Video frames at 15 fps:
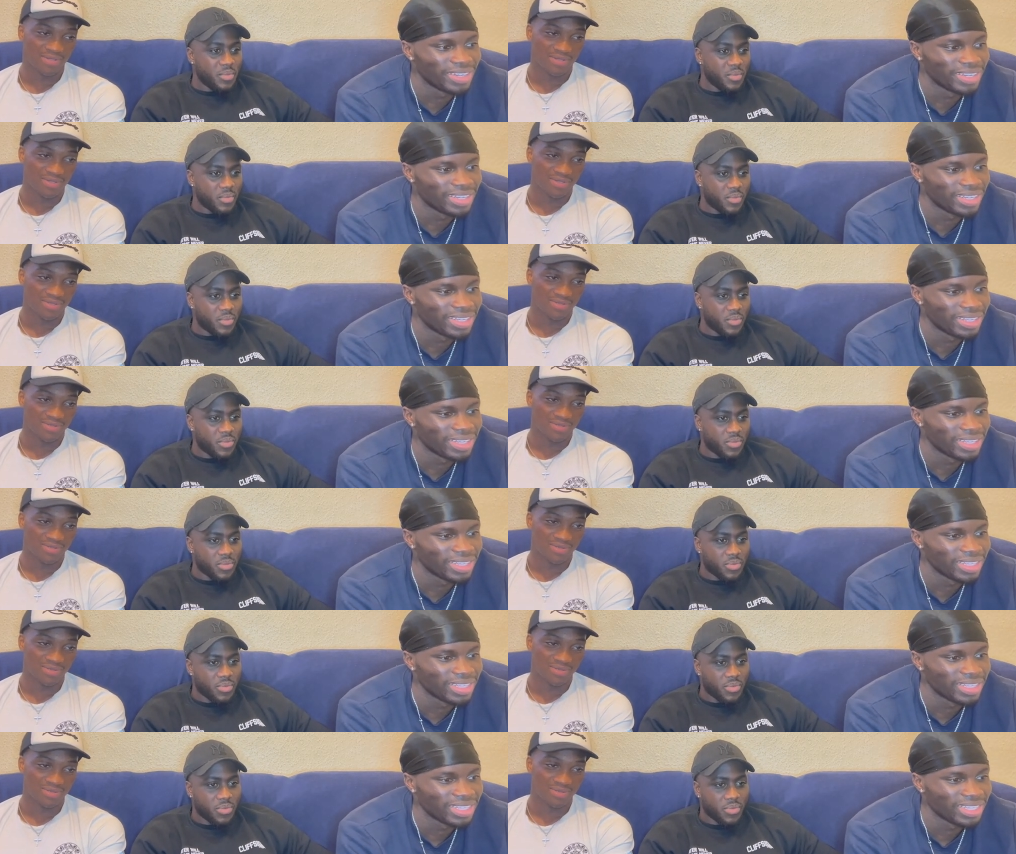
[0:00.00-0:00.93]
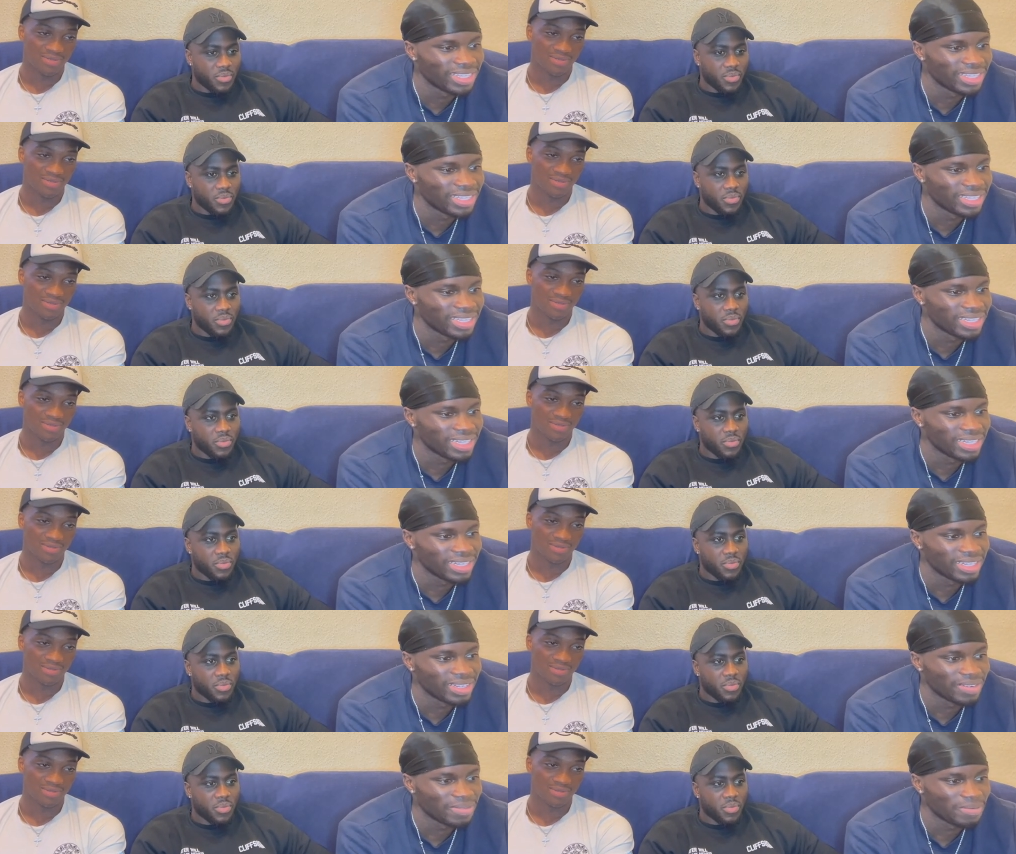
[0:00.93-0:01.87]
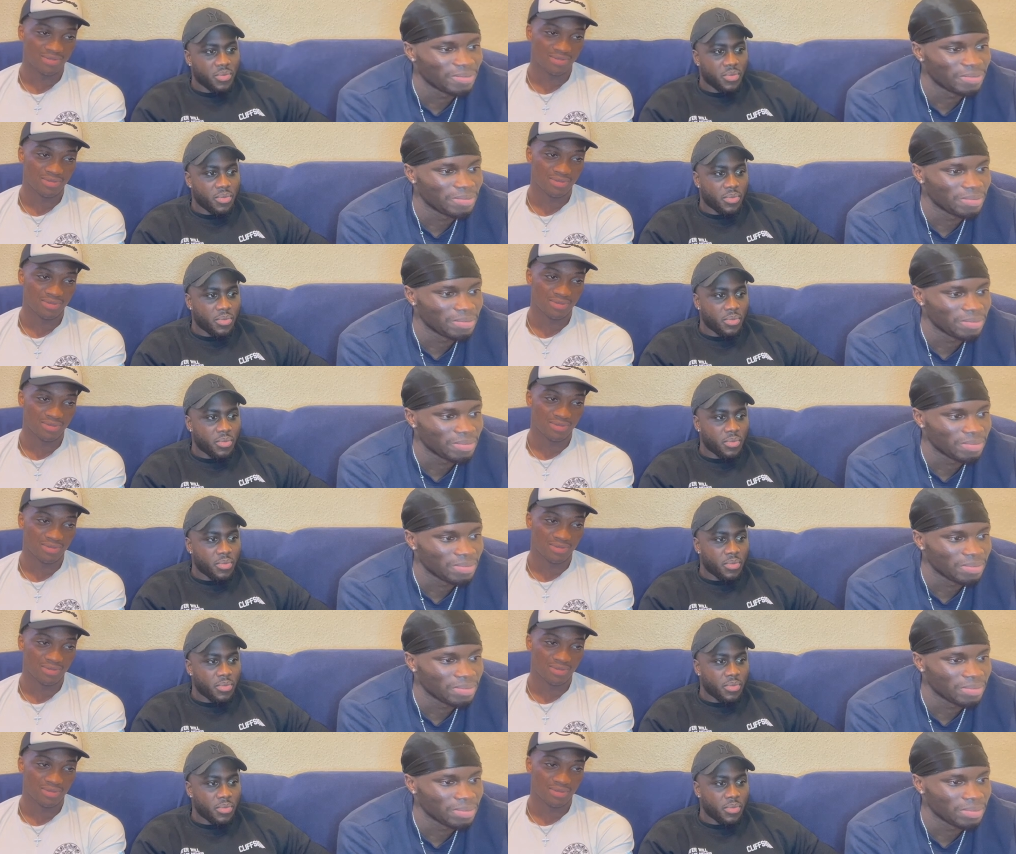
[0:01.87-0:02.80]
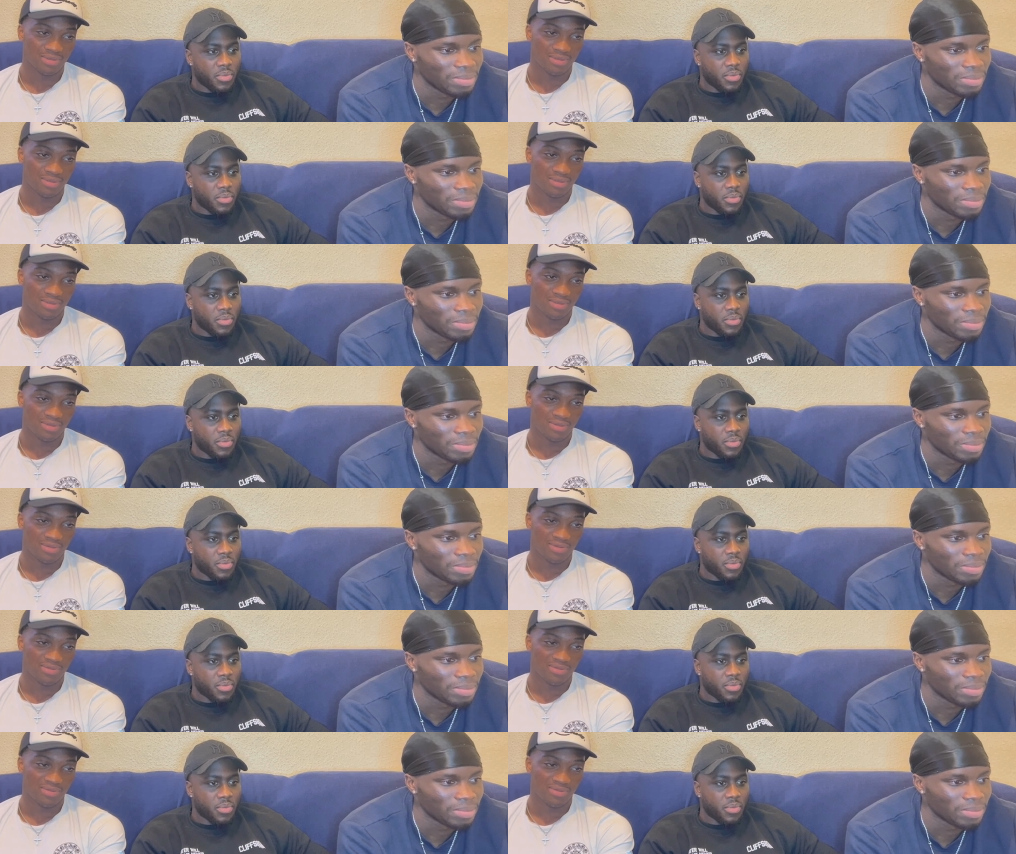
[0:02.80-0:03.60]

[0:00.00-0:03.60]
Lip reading: (no one is talking)